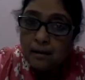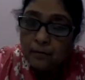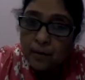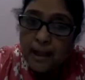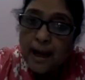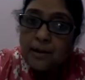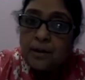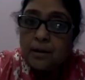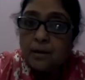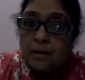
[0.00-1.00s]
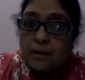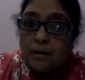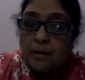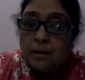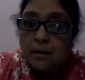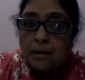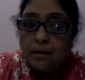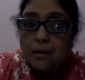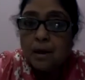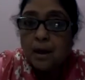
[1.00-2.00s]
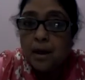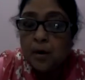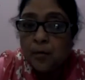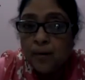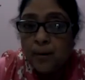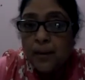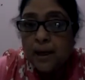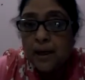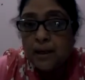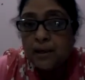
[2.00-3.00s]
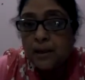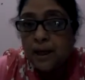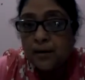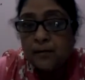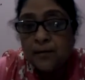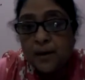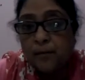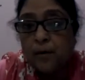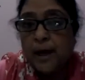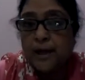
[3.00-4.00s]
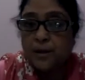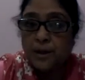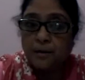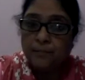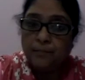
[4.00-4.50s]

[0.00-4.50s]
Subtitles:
For that, you will be in a state of suffocation,